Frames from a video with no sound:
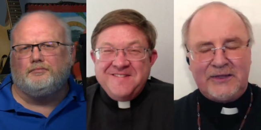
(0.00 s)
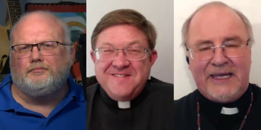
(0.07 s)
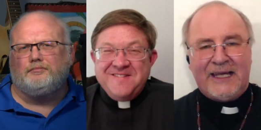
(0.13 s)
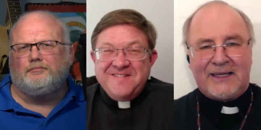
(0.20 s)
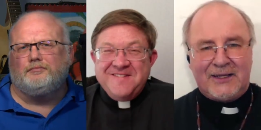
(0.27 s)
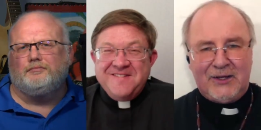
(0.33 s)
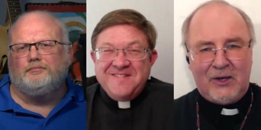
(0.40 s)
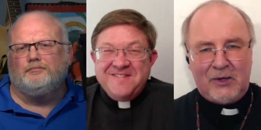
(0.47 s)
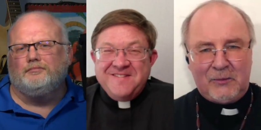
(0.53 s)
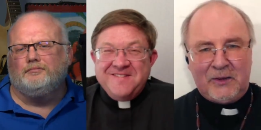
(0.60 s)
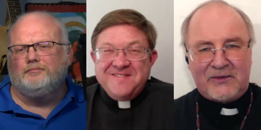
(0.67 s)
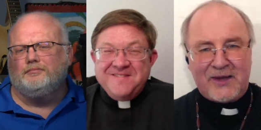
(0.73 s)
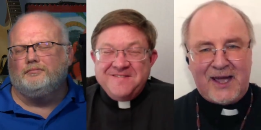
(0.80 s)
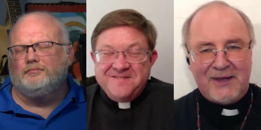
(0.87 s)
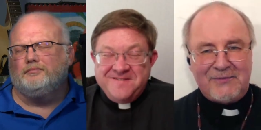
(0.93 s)
Speaker 1: to get along,"
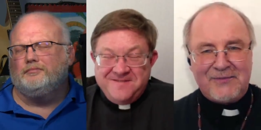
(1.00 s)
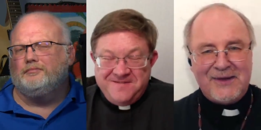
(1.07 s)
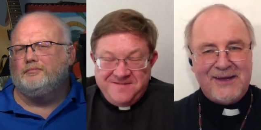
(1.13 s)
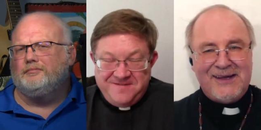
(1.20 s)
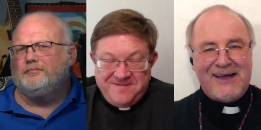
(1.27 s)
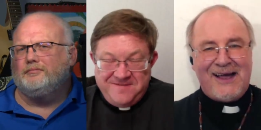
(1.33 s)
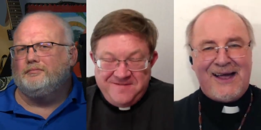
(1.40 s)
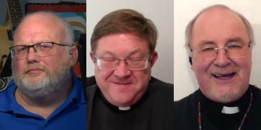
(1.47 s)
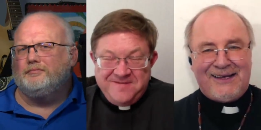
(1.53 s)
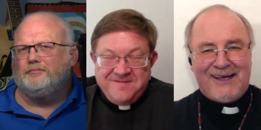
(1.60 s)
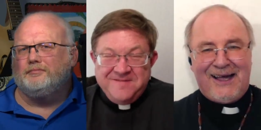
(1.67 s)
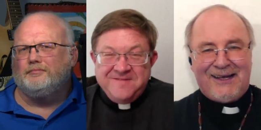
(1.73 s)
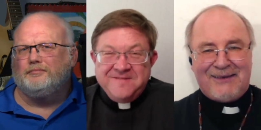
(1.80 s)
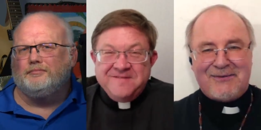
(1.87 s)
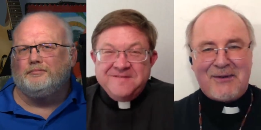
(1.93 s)
which I
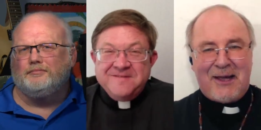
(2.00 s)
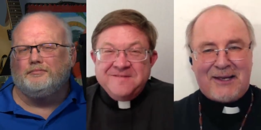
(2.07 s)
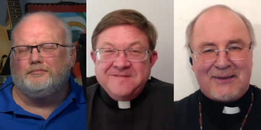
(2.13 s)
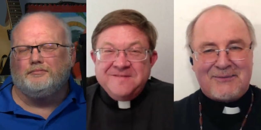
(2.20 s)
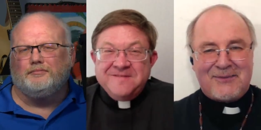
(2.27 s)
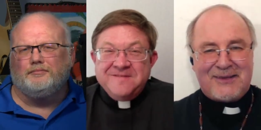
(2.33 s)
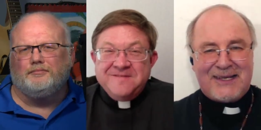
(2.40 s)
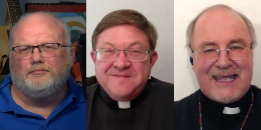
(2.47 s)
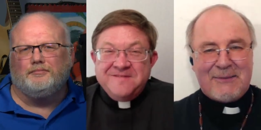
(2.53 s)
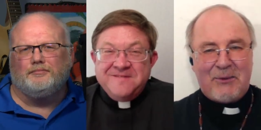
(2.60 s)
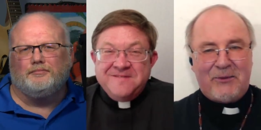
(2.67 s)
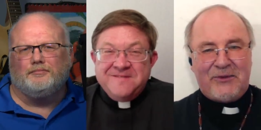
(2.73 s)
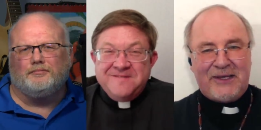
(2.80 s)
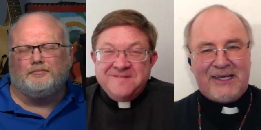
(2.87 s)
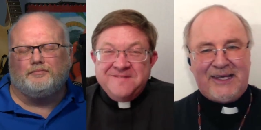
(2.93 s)
keep
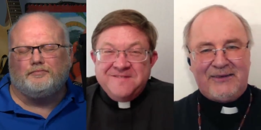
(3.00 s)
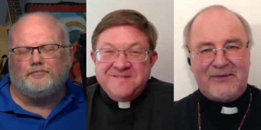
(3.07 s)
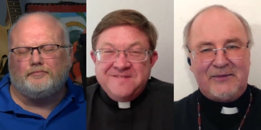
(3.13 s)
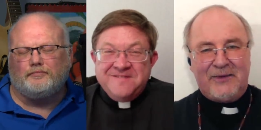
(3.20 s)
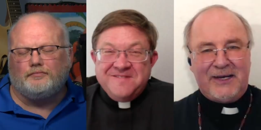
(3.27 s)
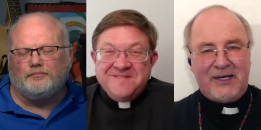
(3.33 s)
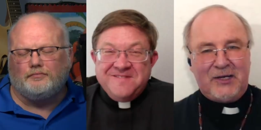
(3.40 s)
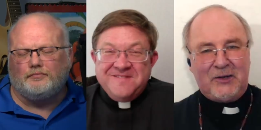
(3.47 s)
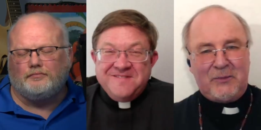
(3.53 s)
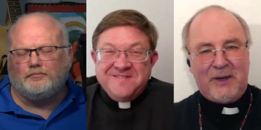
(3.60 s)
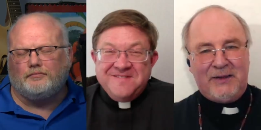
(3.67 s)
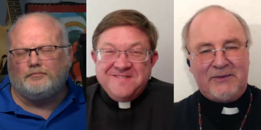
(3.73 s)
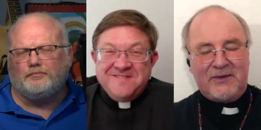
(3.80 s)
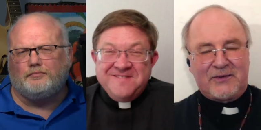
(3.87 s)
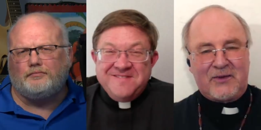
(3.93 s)
on thinking is a very good
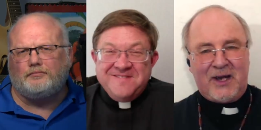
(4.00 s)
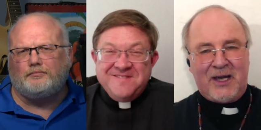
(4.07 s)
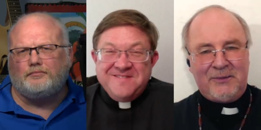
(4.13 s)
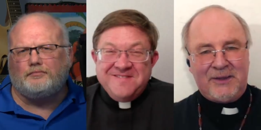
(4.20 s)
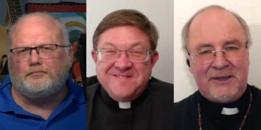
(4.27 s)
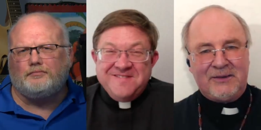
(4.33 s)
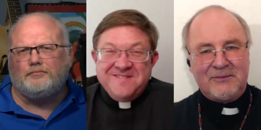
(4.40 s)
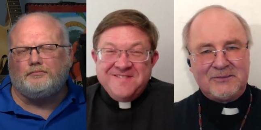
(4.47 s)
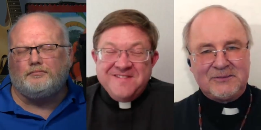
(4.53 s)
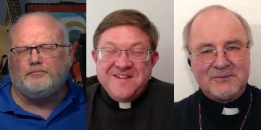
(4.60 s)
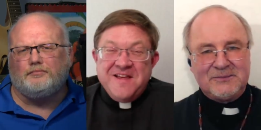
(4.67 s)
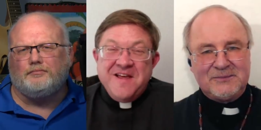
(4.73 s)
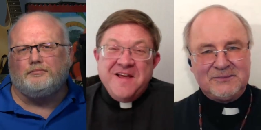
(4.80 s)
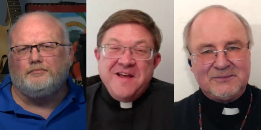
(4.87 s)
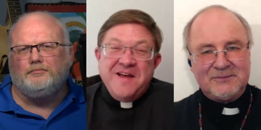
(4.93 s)
way of describing
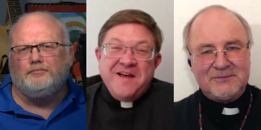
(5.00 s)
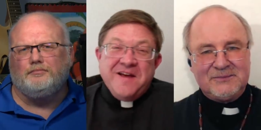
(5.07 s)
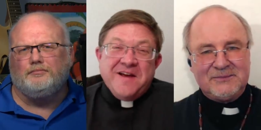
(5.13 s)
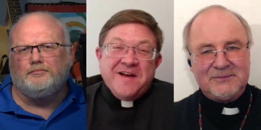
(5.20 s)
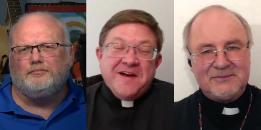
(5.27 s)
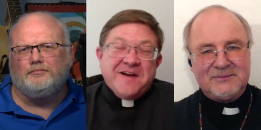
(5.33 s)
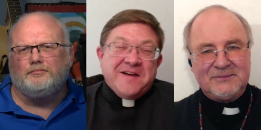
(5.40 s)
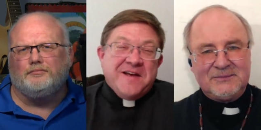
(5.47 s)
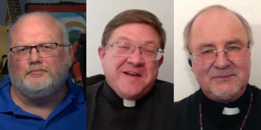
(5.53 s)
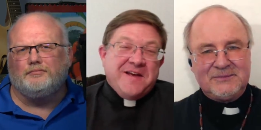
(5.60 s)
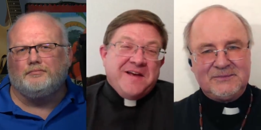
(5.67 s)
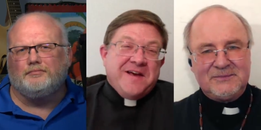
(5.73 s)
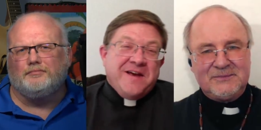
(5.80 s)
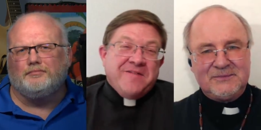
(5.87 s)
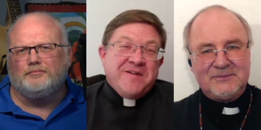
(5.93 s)
it.
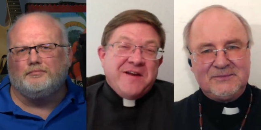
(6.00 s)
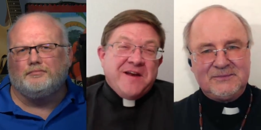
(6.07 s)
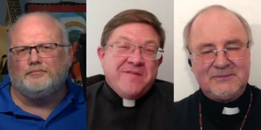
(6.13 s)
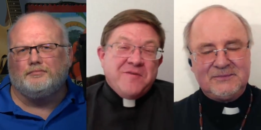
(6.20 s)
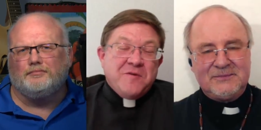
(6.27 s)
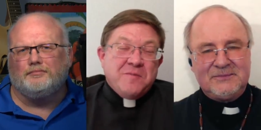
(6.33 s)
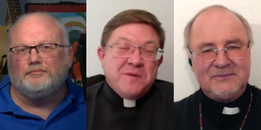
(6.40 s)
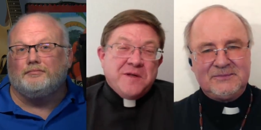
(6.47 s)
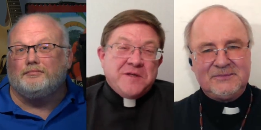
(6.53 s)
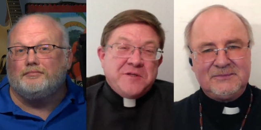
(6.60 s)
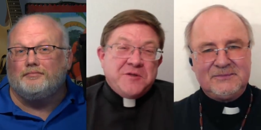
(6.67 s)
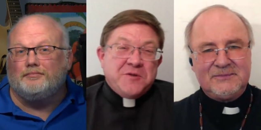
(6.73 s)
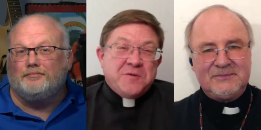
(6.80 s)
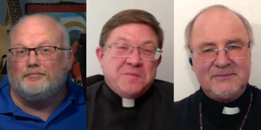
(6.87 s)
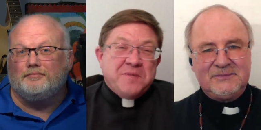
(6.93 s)
Speaker 2: Kevin, have you
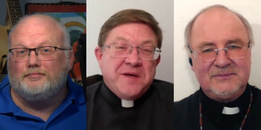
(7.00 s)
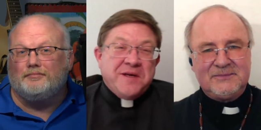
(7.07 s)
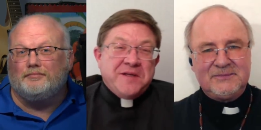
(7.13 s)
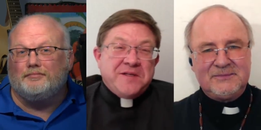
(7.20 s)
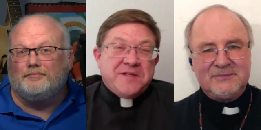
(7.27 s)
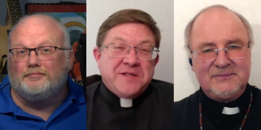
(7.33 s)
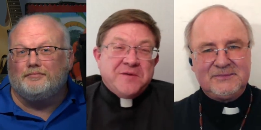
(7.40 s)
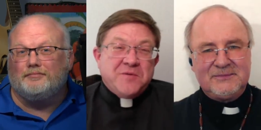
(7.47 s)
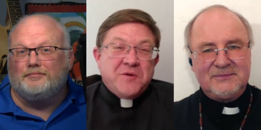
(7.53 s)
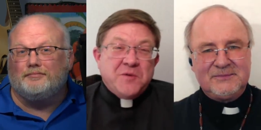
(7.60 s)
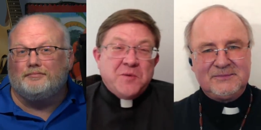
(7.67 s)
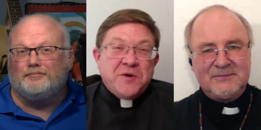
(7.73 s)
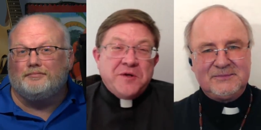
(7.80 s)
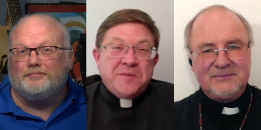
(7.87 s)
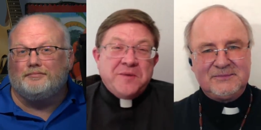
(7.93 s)
placed your bet
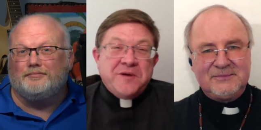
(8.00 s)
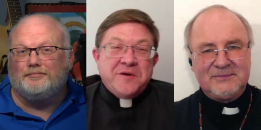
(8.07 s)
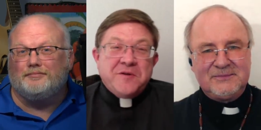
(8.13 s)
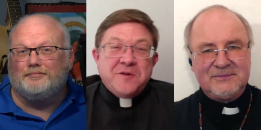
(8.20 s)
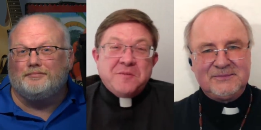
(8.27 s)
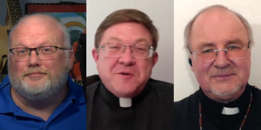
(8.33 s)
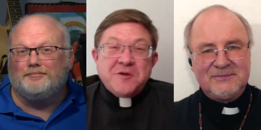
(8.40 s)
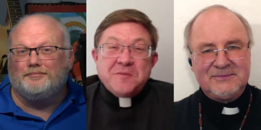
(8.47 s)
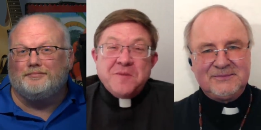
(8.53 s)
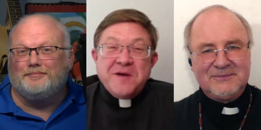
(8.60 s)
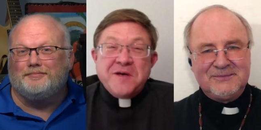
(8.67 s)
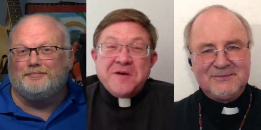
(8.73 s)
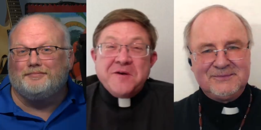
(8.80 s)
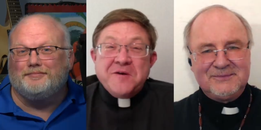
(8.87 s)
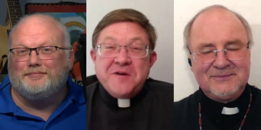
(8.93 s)
with William Hill, the
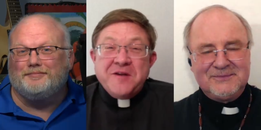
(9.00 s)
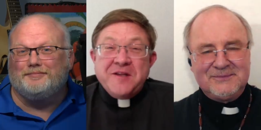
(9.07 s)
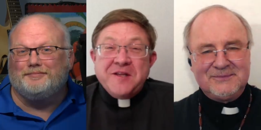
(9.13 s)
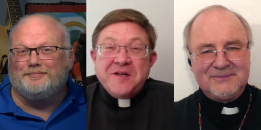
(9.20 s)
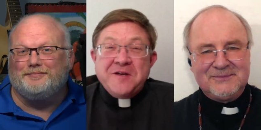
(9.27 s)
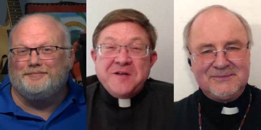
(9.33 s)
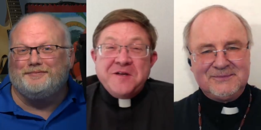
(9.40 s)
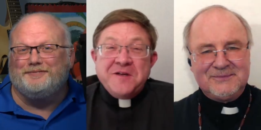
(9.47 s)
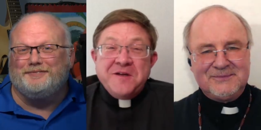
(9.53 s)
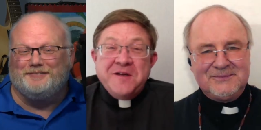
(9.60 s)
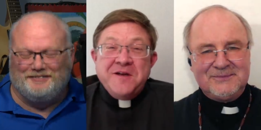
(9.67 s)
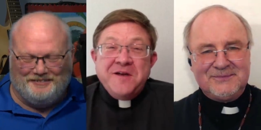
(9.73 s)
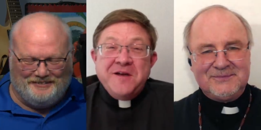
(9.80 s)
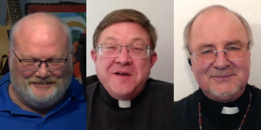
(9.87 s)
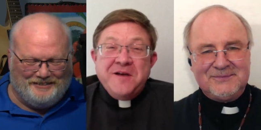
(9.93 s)
bookmaker in London?
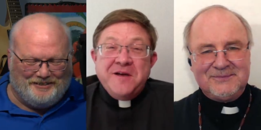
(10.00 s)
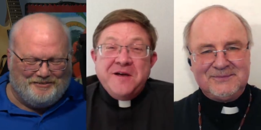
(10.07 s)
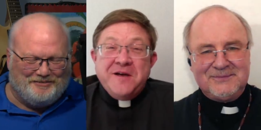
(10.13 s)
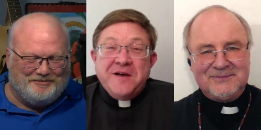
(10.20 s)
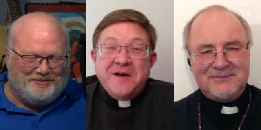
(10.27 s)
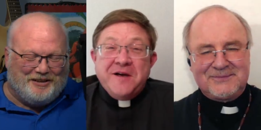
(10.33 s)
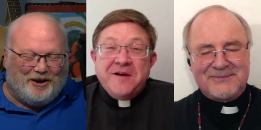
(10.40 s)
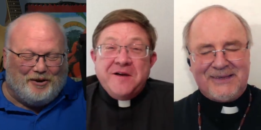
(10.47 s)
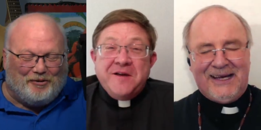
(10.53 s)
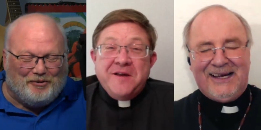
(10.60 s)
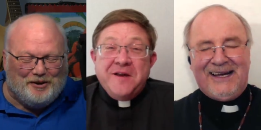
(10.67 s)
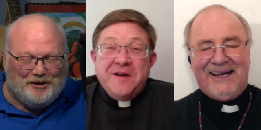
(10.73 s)
No.